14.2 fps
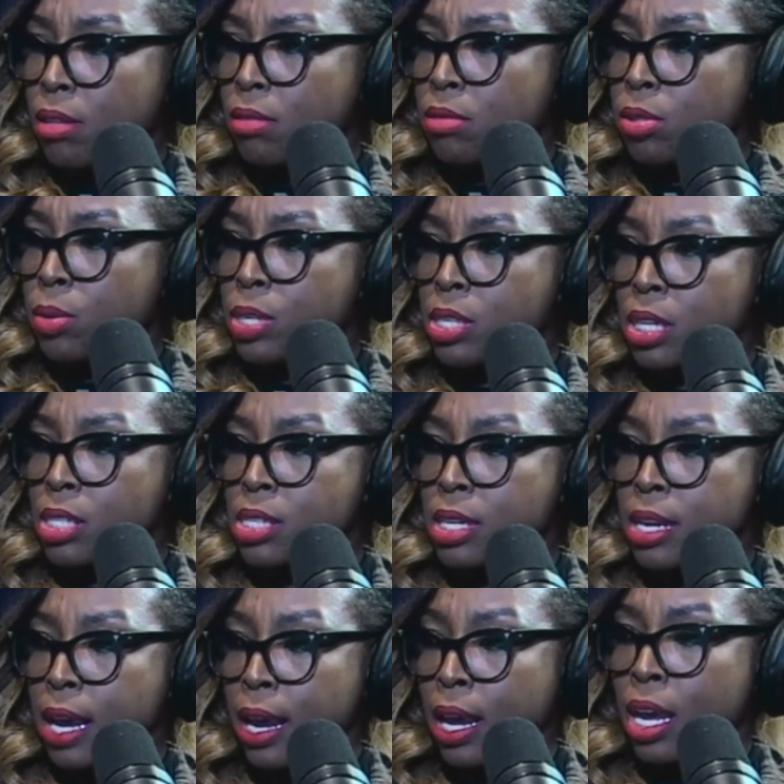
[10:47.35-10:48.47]
USA
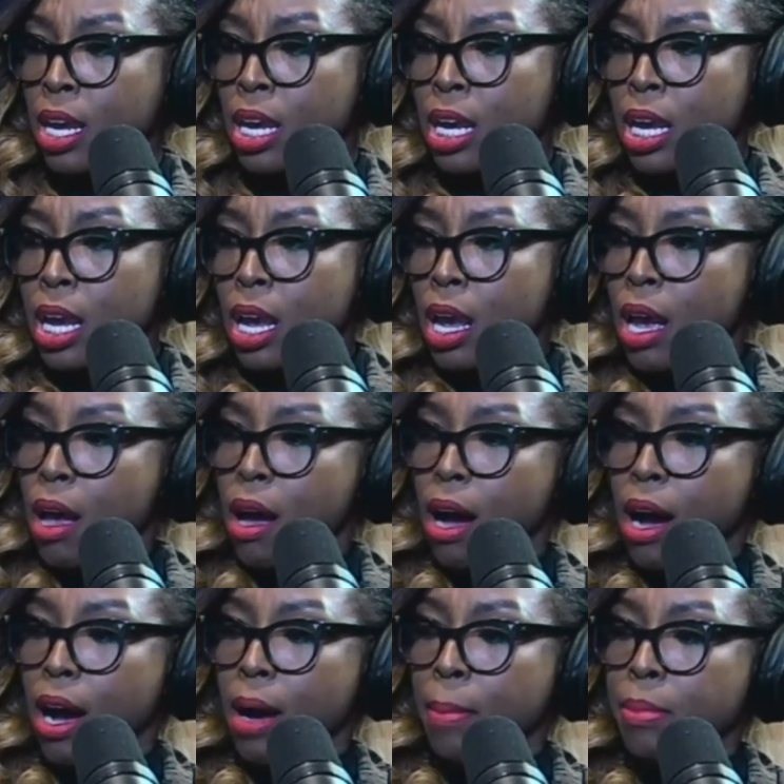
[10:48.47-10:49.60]
Today.
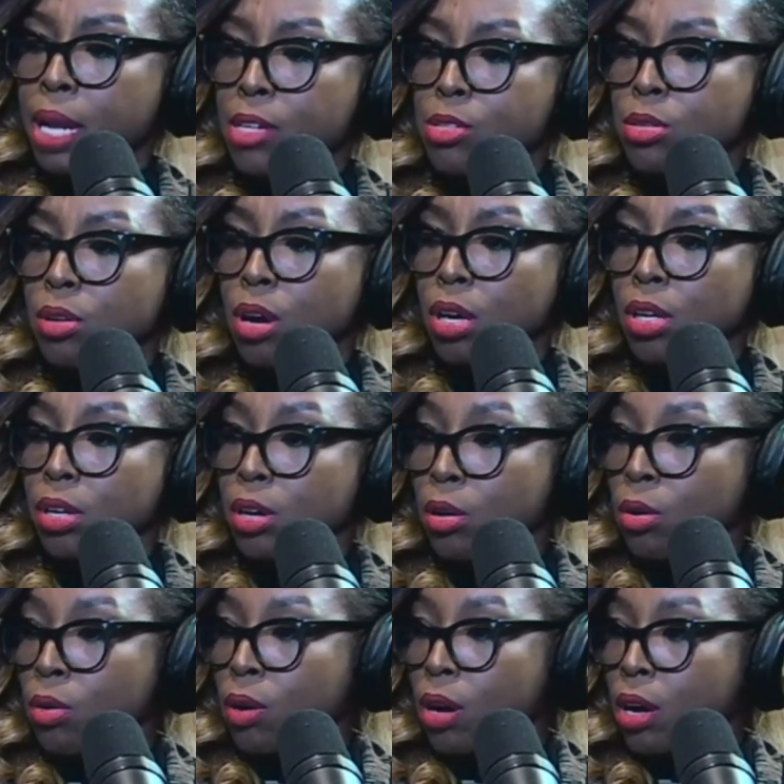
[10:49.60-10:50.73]
Not too long
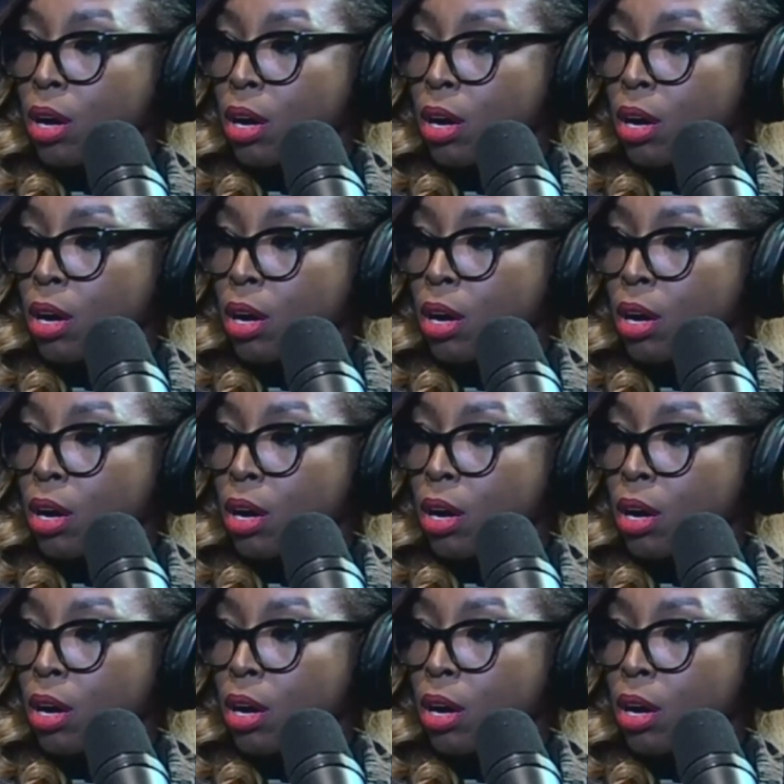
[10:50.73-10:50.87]
ago.